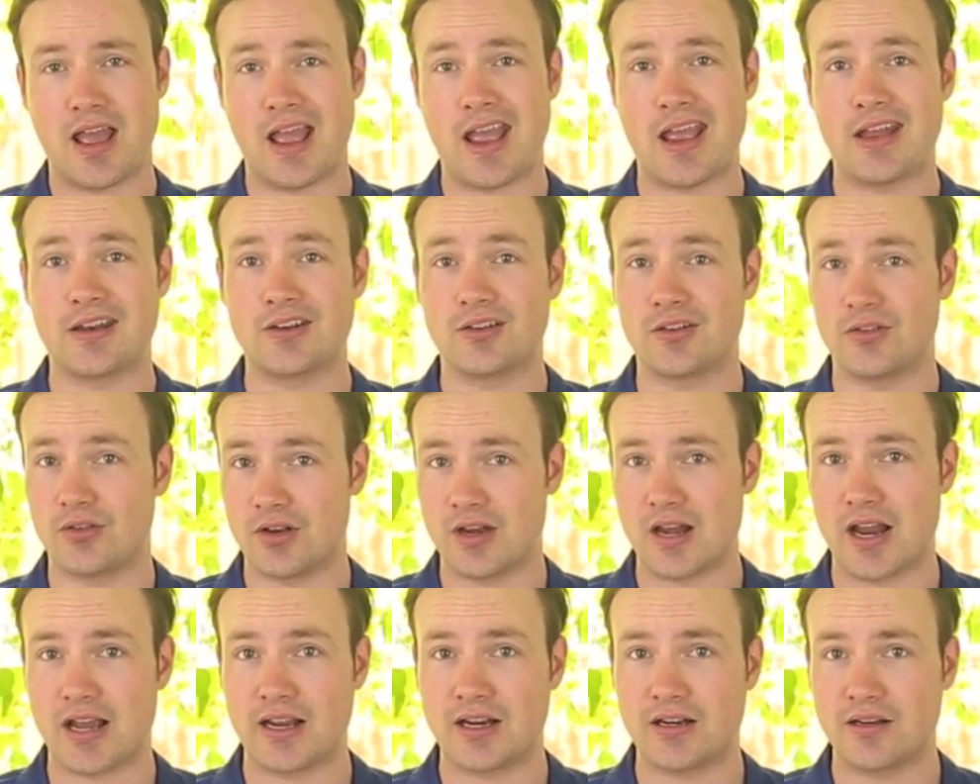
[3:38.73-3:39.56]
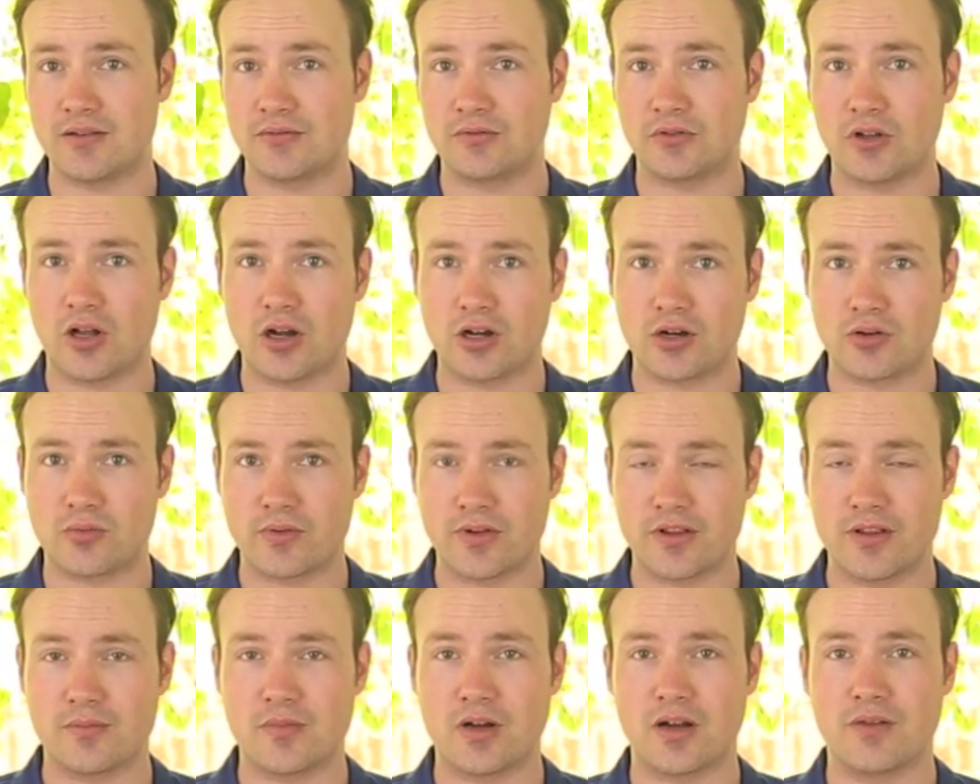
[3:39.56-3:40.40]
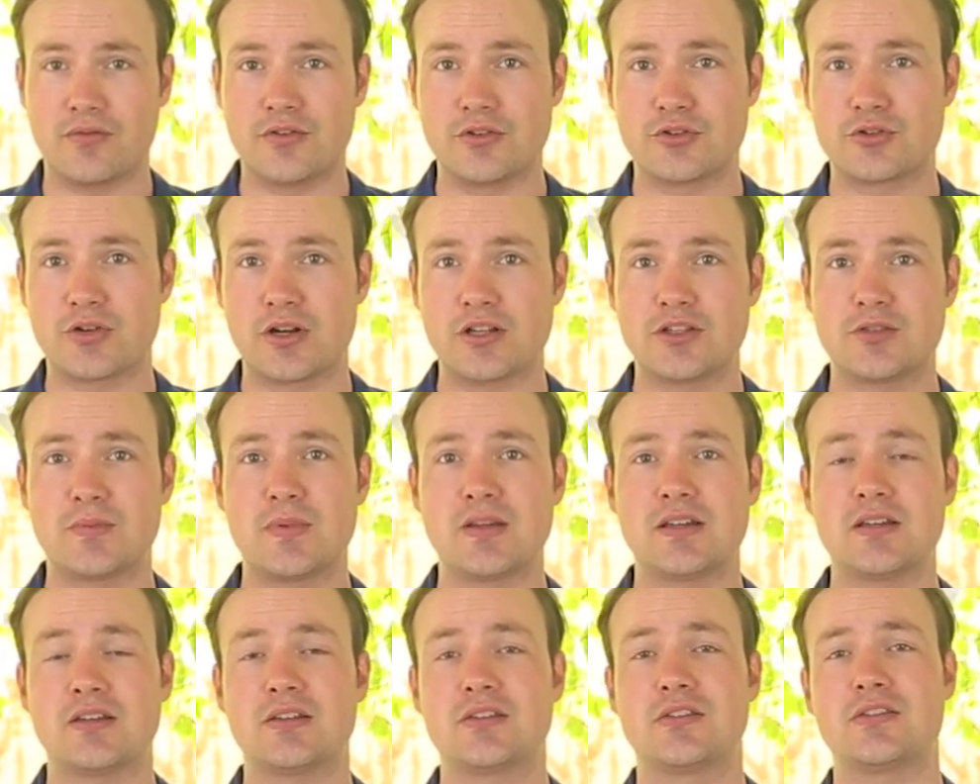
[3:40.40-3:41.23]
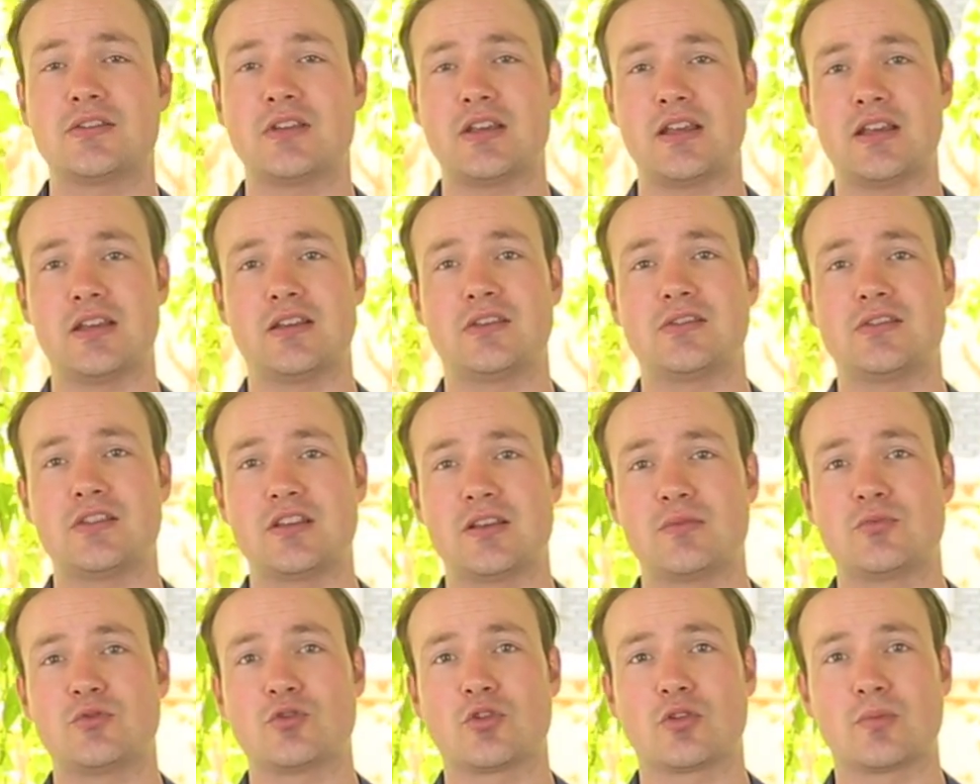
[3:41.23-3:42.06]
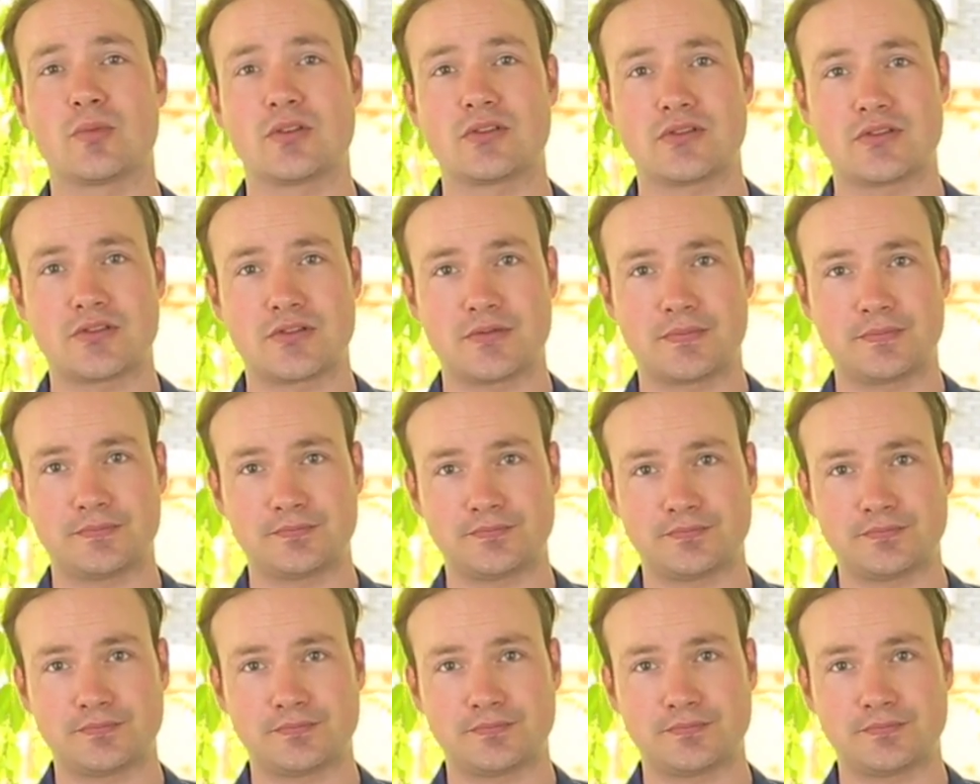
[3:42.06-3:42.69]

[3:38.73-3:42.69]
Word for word: And the negative logarithm of the transmittance is the absorbance.